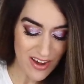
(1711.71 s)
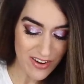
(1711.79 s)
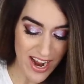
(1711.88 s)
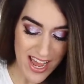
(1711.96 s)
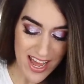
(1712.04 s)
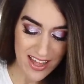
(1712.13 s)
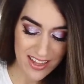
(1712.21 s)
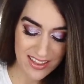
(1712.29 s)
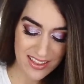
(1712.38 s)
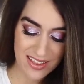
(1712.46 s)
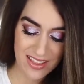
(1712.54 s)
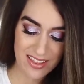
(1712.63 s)
All right,
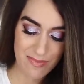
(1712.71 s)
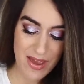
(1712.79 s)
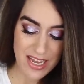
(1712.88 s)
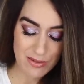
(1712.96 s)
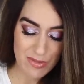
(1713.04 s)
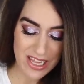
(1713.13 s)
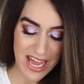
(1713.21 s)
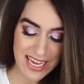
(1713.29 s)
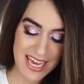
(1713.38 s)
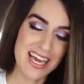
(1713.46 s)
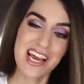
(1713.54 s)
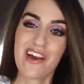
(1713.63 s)
makes me like
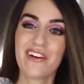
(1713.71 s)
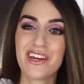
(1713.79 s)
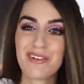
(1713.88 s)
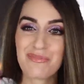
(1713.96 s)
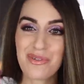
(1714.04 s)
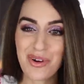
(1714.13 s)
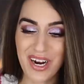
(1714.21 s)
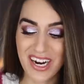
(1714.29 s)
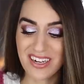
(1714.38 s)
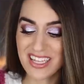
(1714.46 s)
it even more.